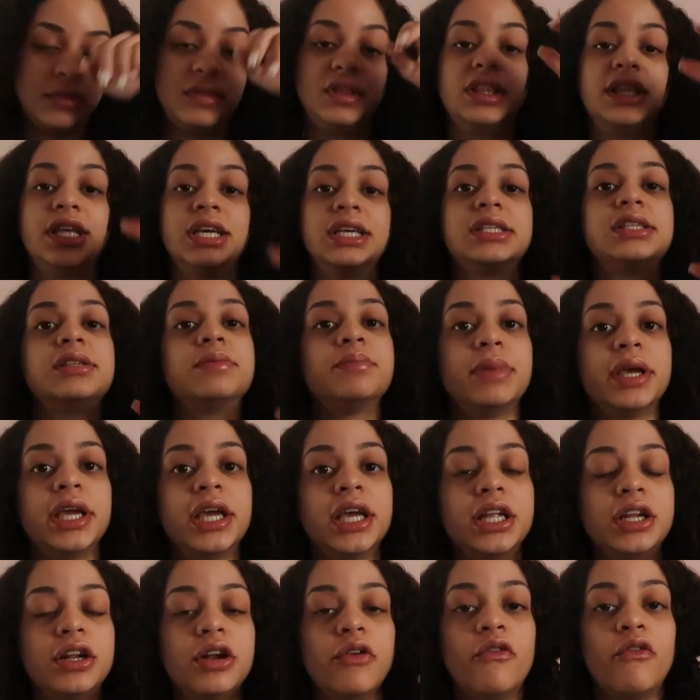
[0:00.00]
This
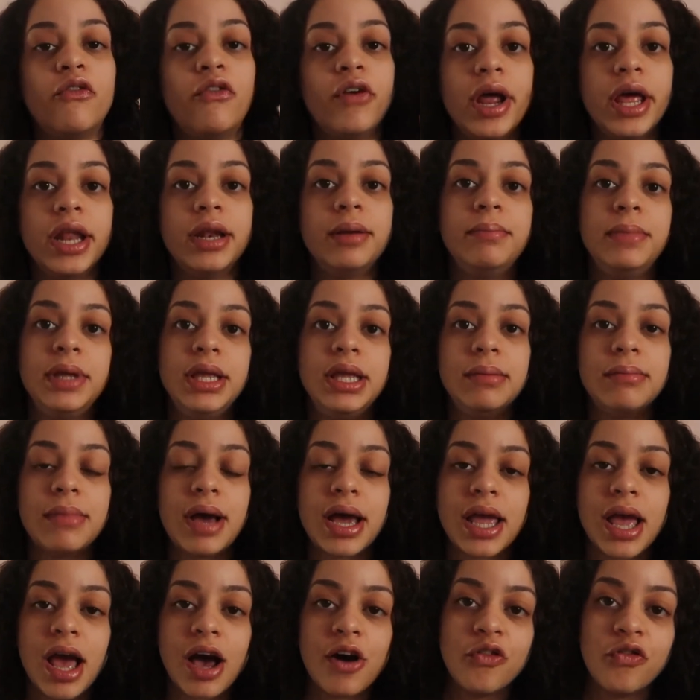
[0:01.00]
man read me
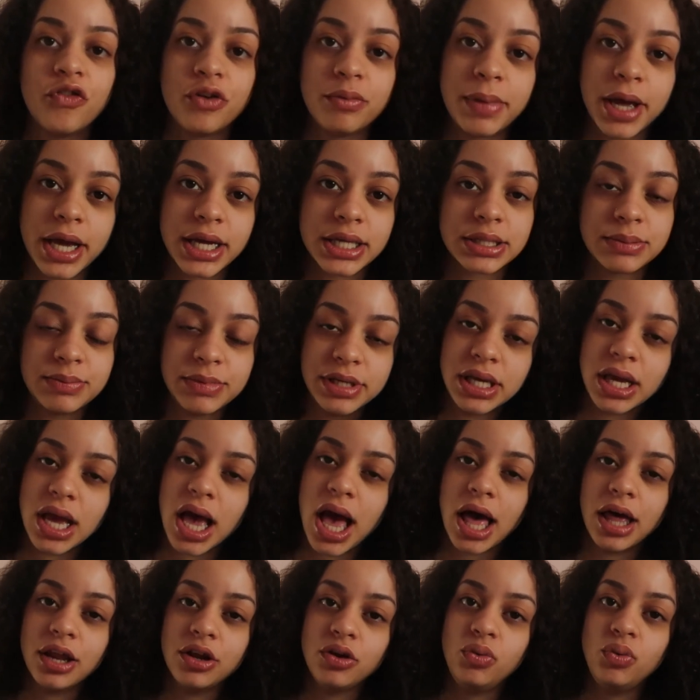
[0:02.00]
my outfit back to me.
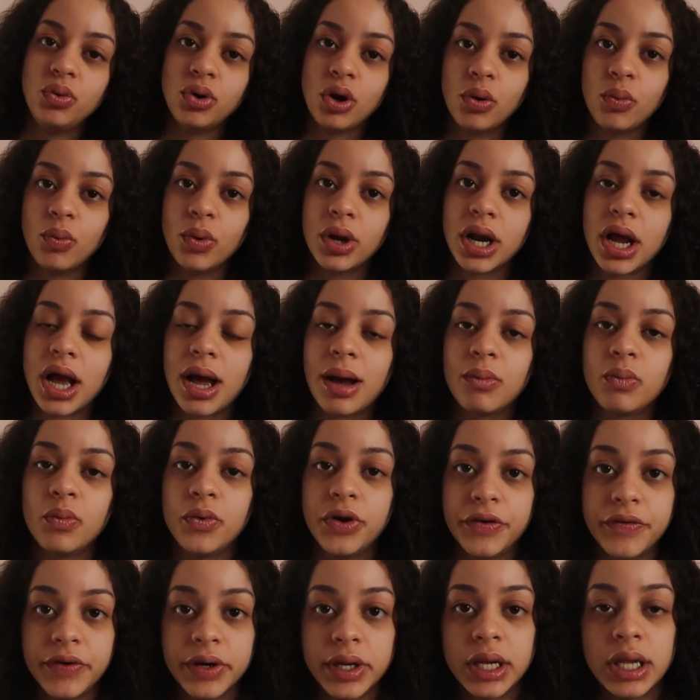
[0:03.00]
How do you know what I'm
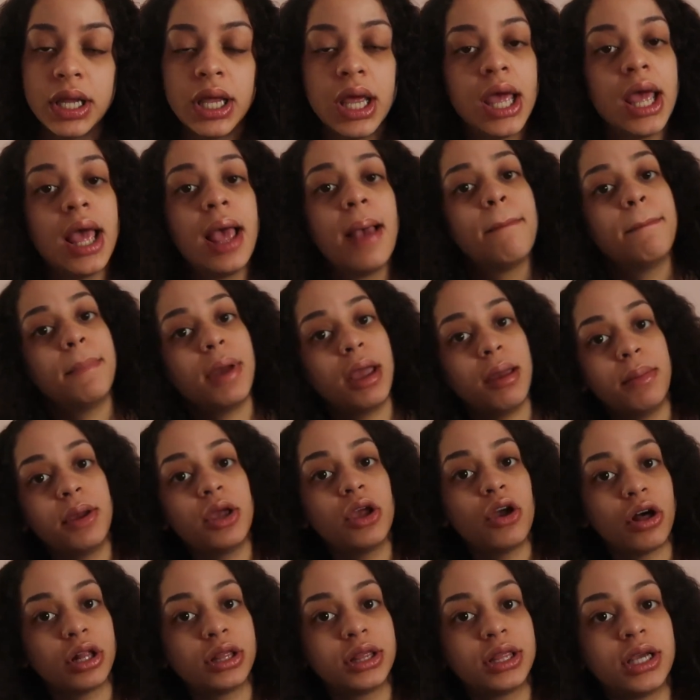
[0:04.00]
wearing? Maybe
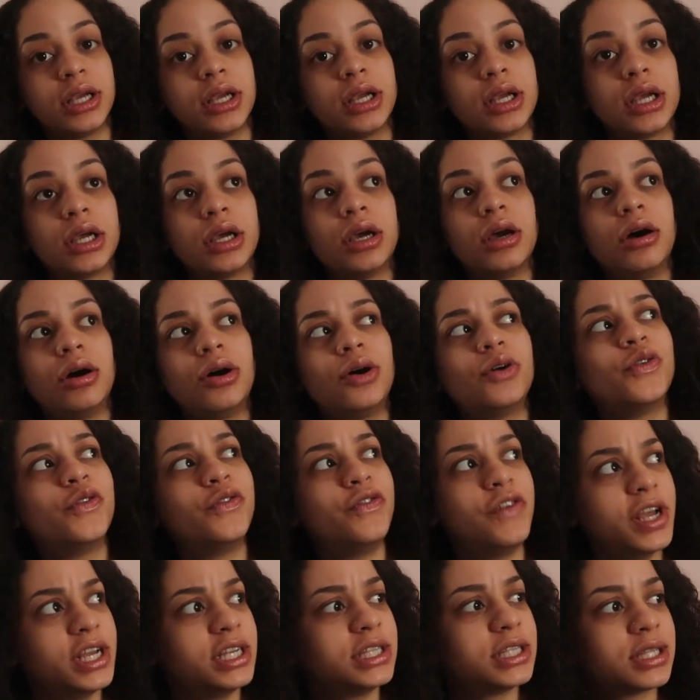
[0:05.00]
y'all thinking, oh,
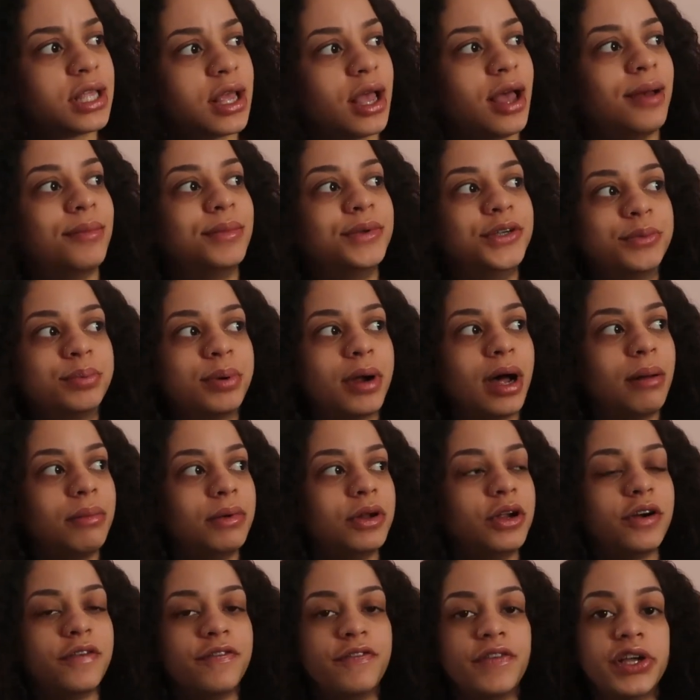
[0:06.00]
FaceTime. You're
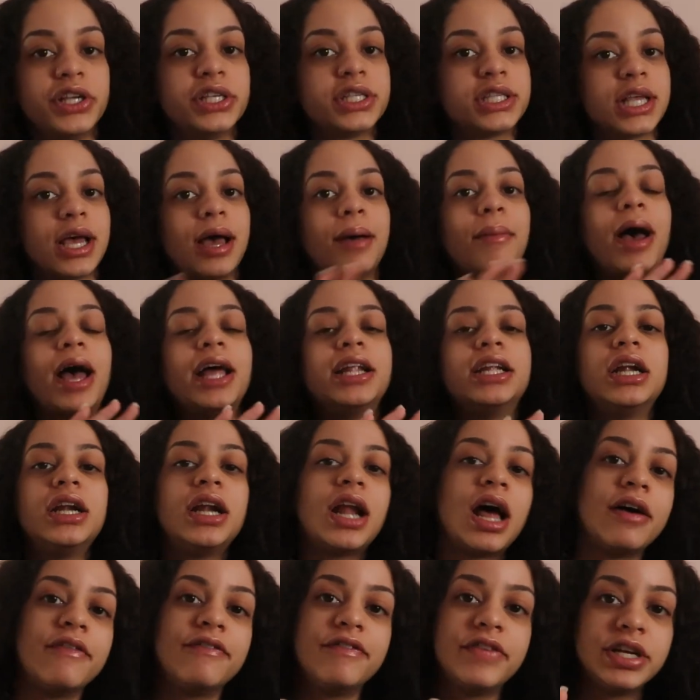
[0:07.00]
probably on FaceTime. I did
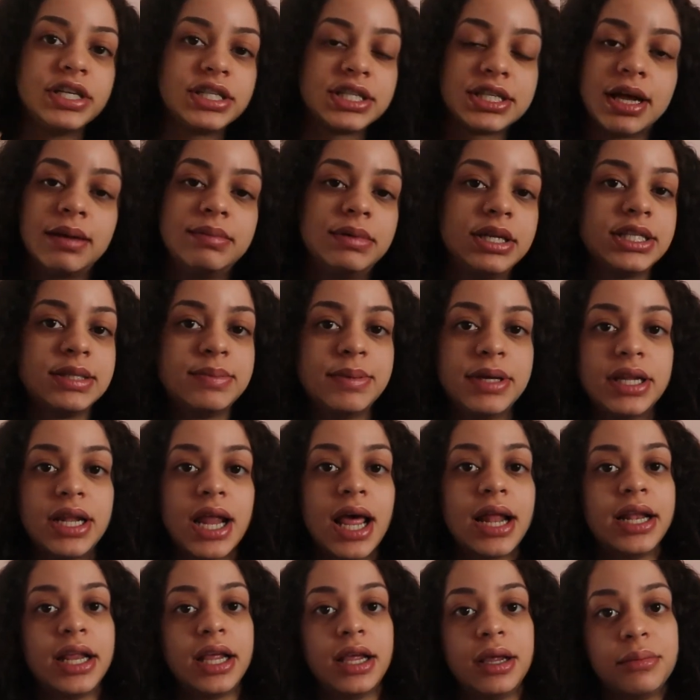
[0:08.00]
not FaceTime this man
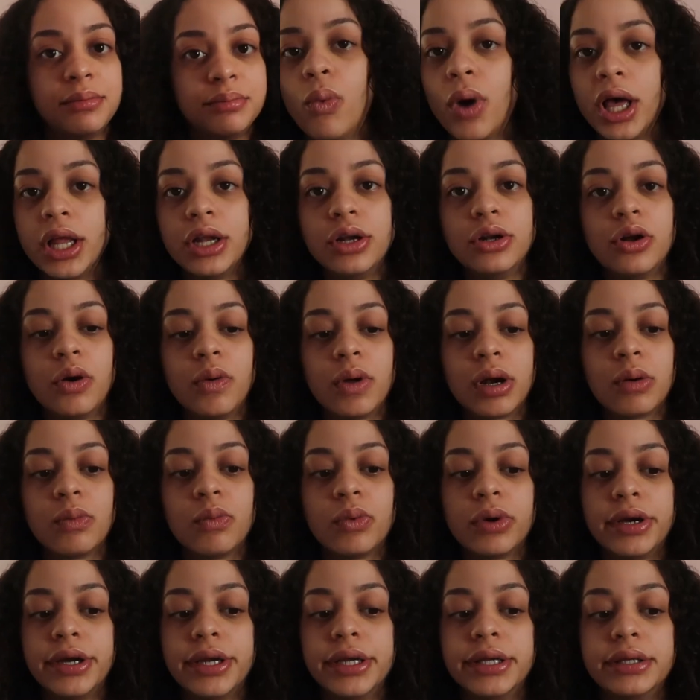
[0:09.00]
that day. Why do you know what I'm
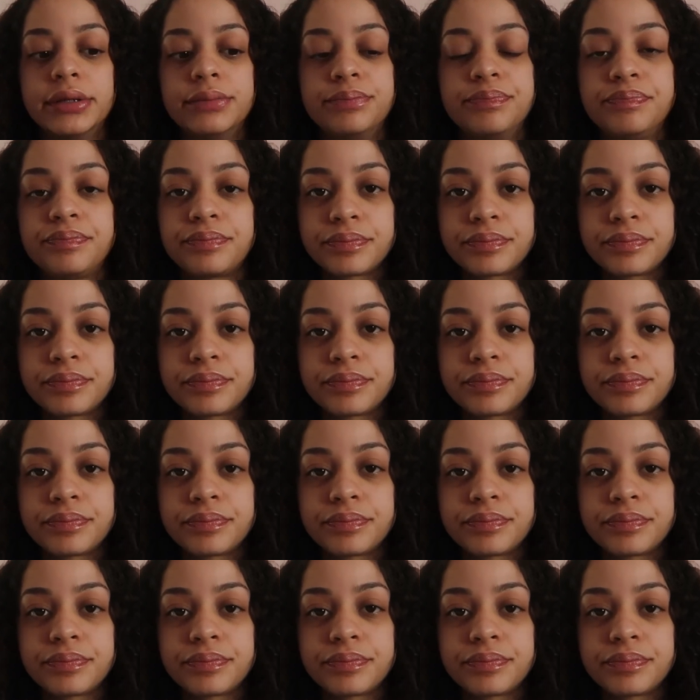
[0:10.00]
wearing?